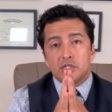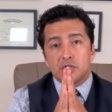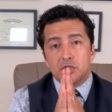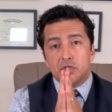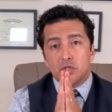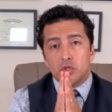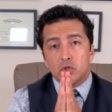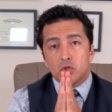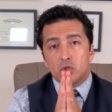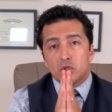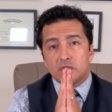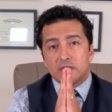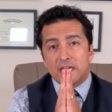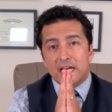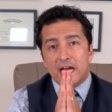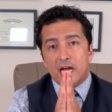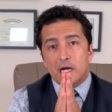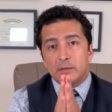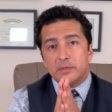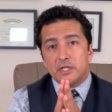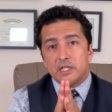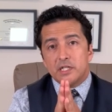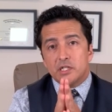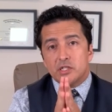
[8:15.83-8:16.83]
to your
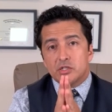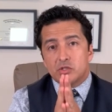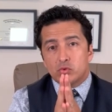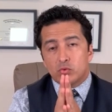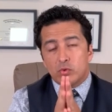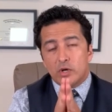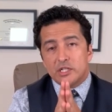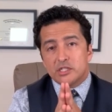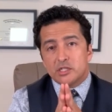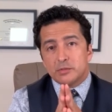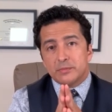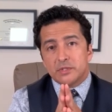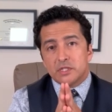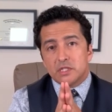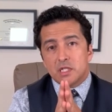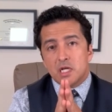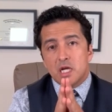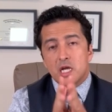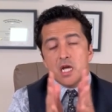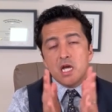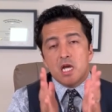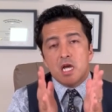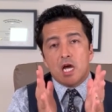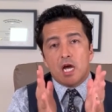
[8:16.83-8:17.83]
diabetes regimen
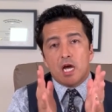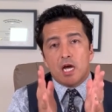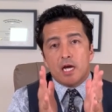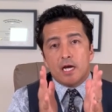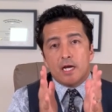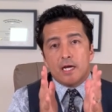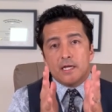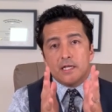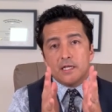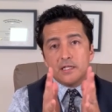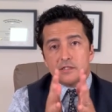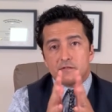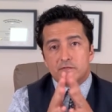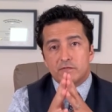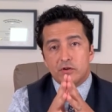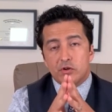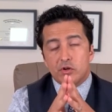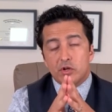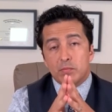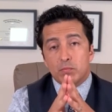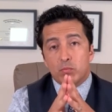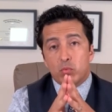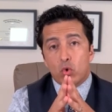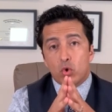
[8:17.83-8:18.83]
uh, is
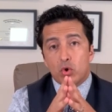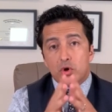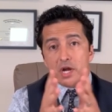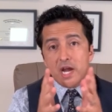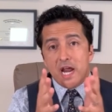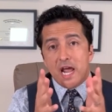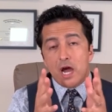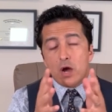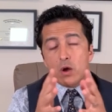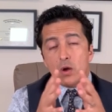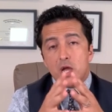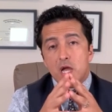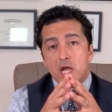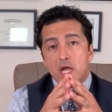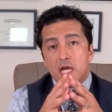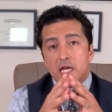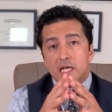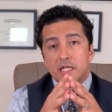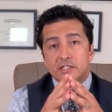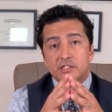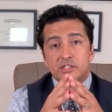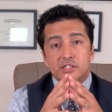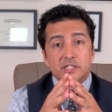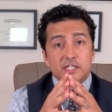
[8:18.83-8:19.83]
very important. Now,
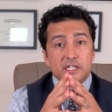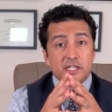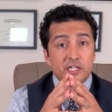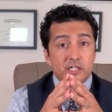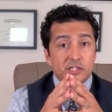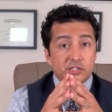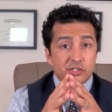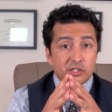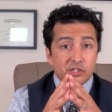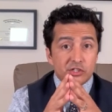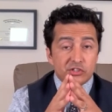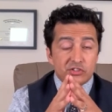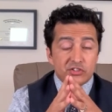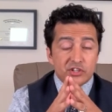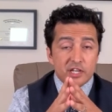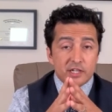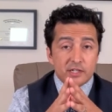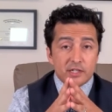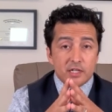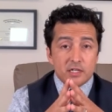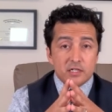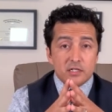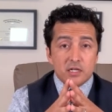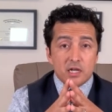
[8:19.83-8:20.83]
it's easier
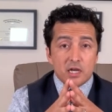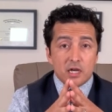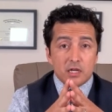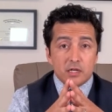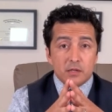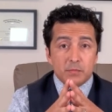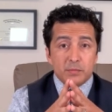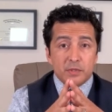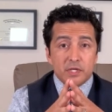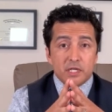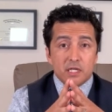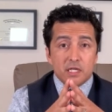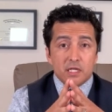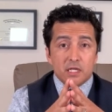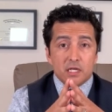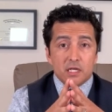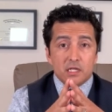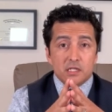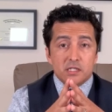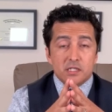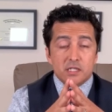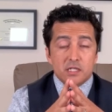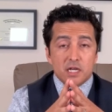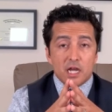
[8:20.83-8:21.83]
said than done
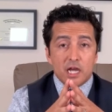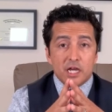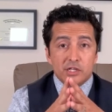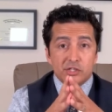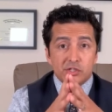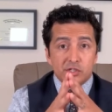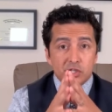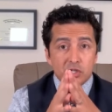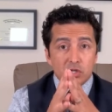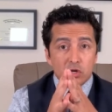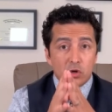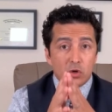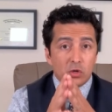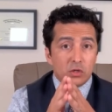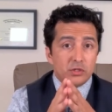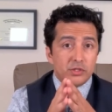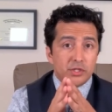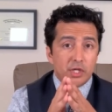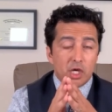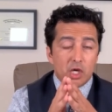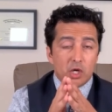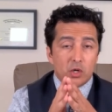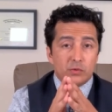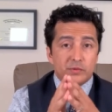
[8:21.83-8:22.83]
because, as you all
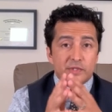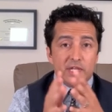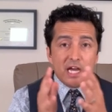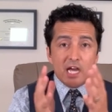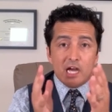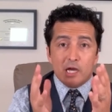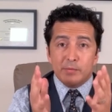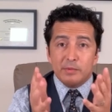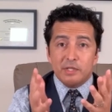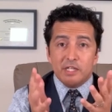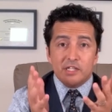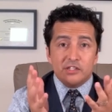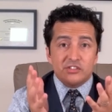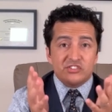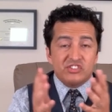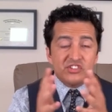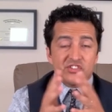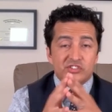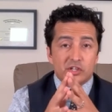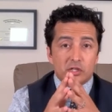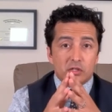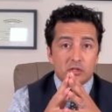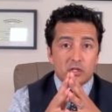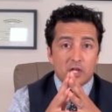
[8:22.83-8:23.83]
know, diabetes
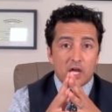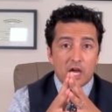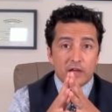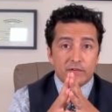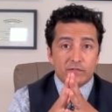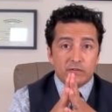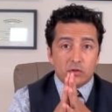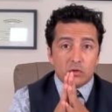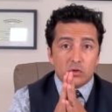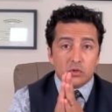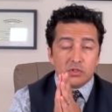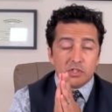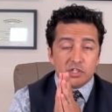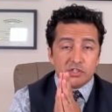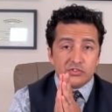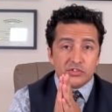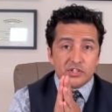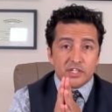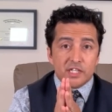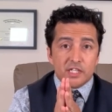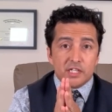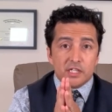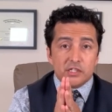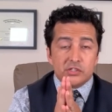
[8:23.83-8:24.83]
is a lifelong
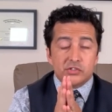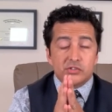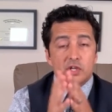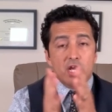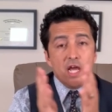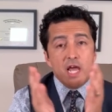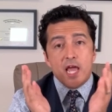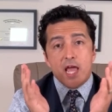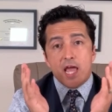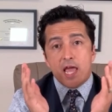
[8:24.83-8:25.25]
disease